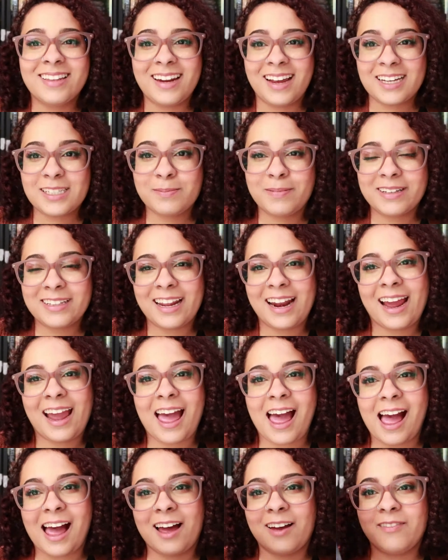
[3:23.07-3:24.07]
The next book that I
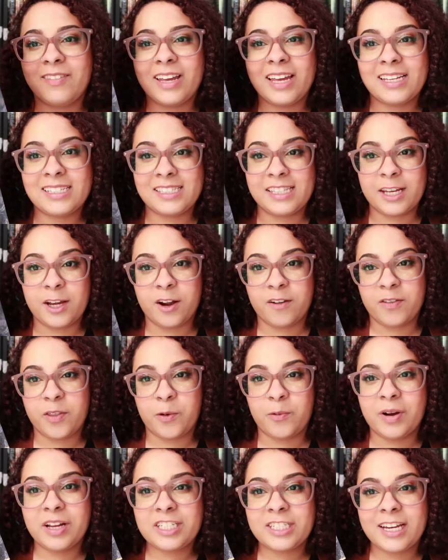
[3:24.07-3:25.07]
have is The Year of
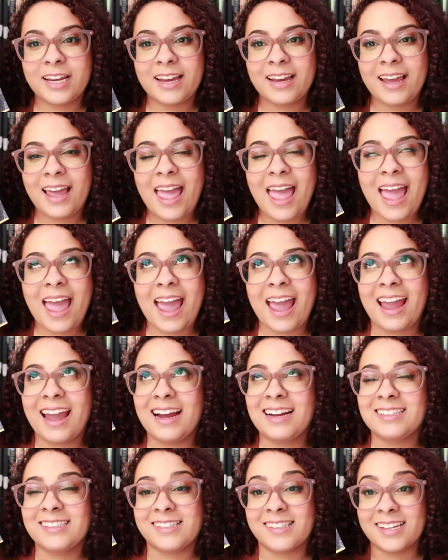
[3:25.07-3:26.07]
the Witching
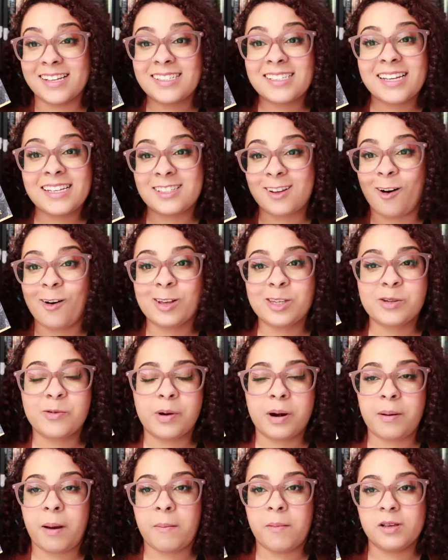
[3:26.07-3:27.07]
and this is also
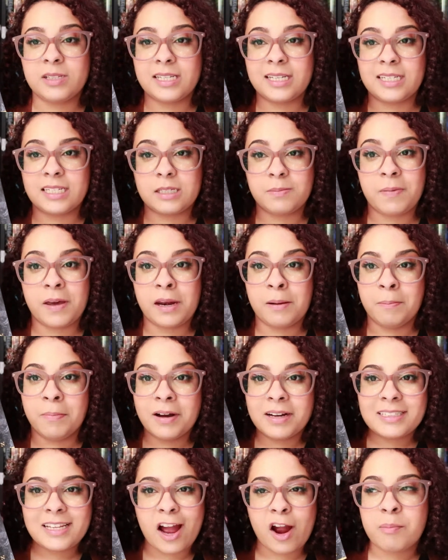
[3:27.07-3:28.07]
one of my most anticipated
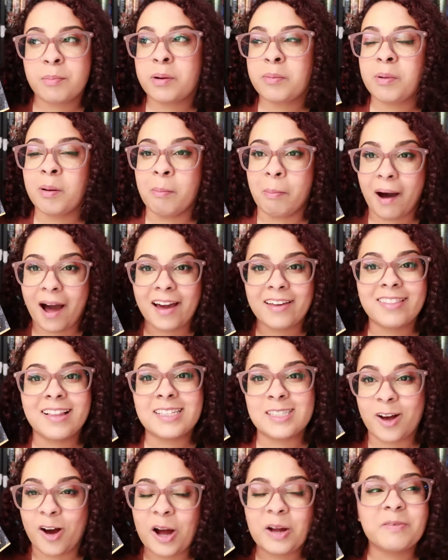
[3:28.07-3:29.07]
books. I remember buying
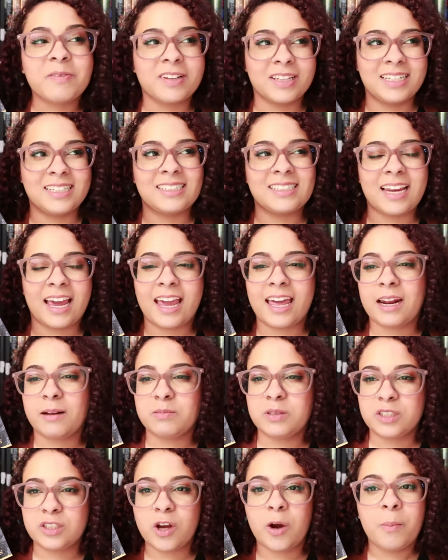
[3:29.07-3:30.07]
this on release day and
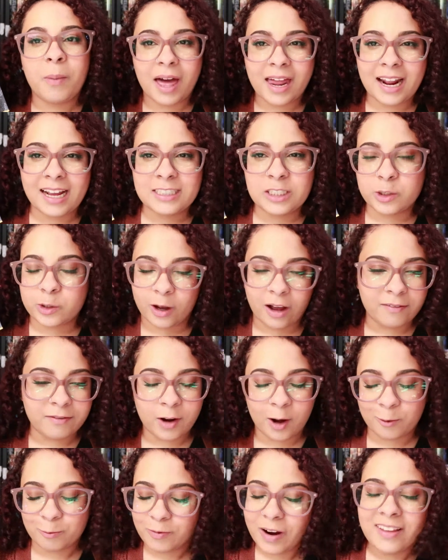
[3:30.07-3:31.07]
I'm so mad I still have
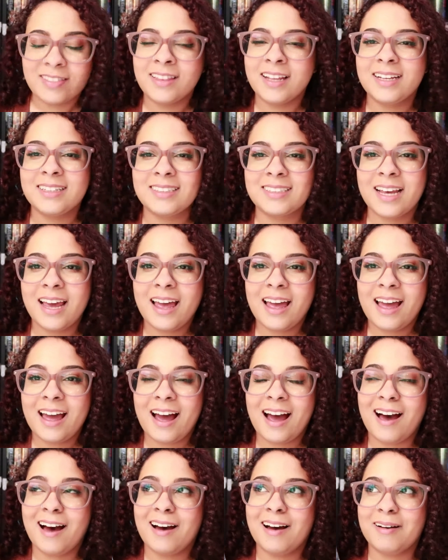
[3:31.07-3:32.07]
not read this.
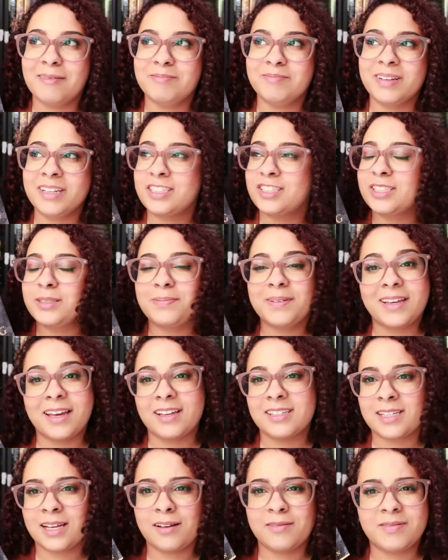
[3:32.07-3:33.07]
Um, it's just
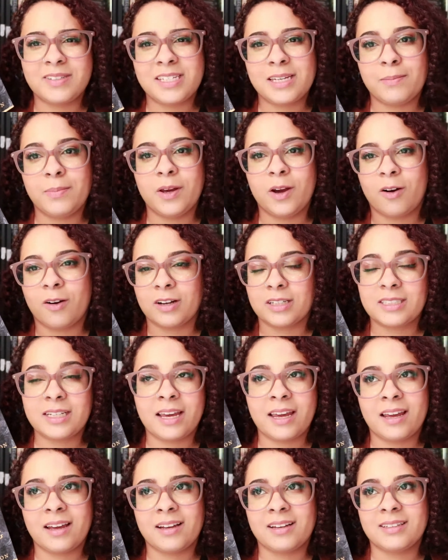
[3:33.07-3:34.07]
because of TBRs
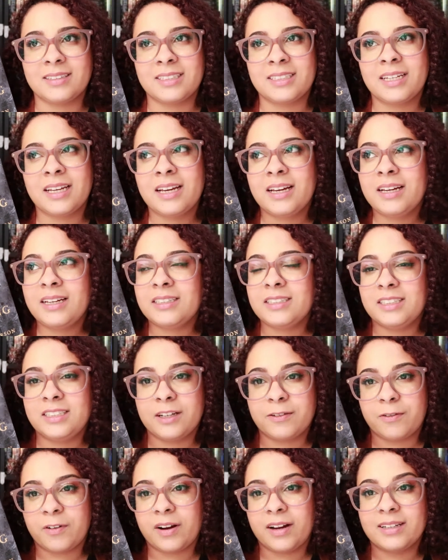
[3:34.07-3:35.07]
and
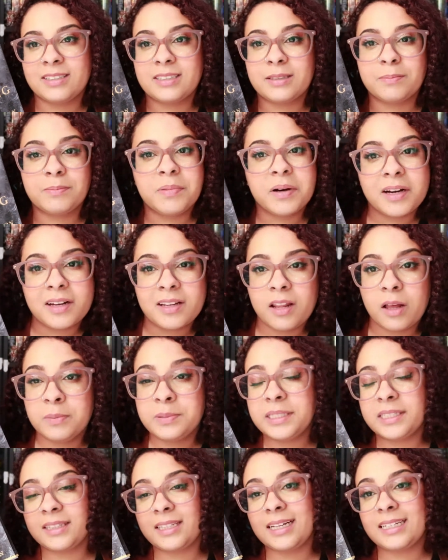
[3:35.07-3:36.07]
different book
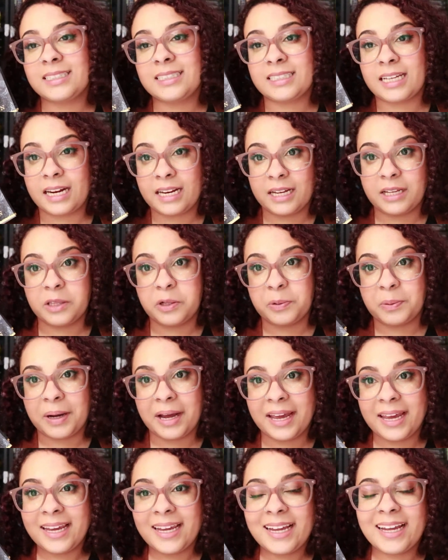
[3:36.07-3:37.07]
clubs and things getting in the
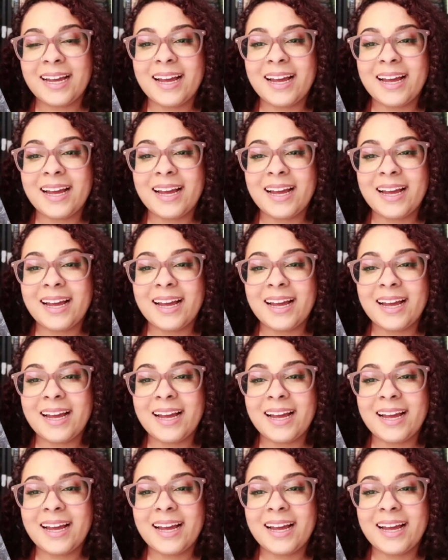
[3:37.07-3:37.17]
way.